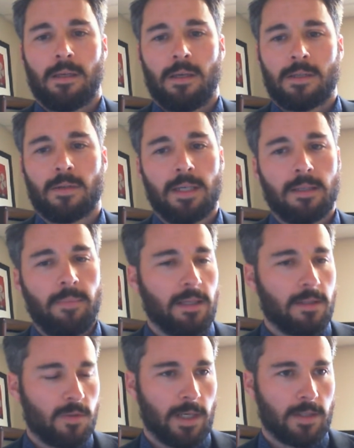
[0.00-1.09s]
So again, the bait
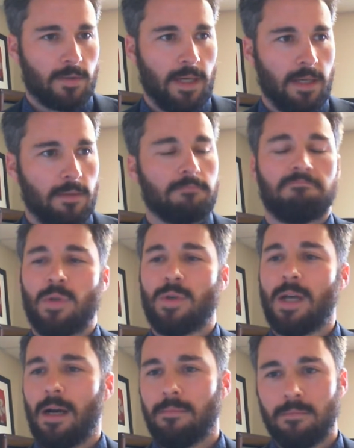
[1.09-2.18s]
and switch, right? You
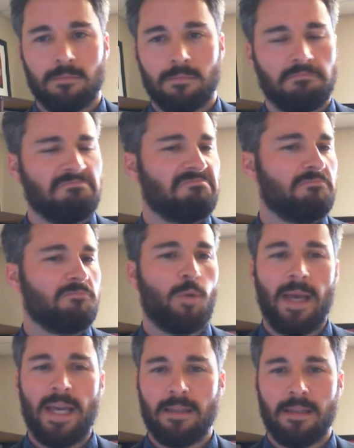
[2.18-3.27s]
come, we'll
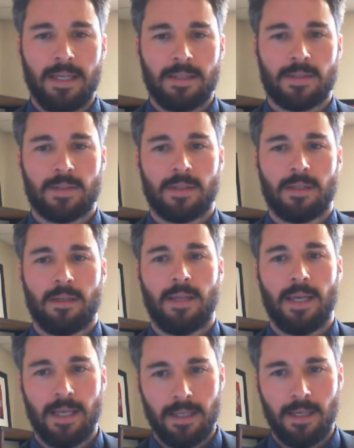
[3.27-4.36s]
pay you this.
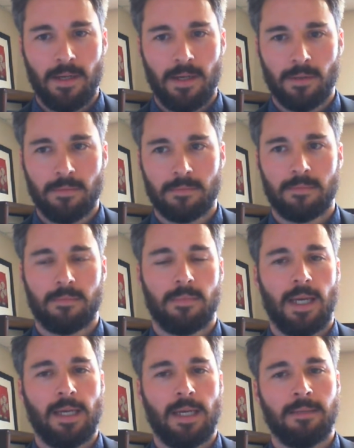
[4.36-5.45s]
They get here,
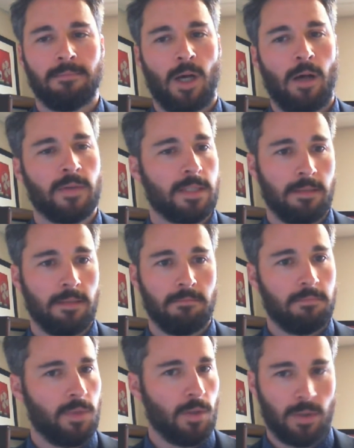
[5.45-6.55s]
and all of a sudden,
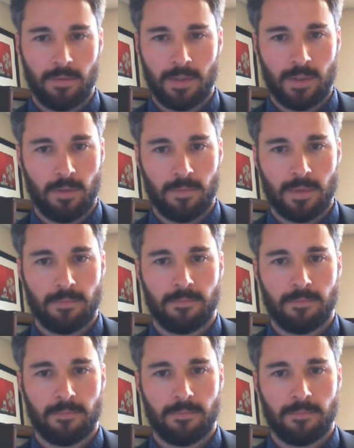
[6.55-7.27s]
those aren't the terms.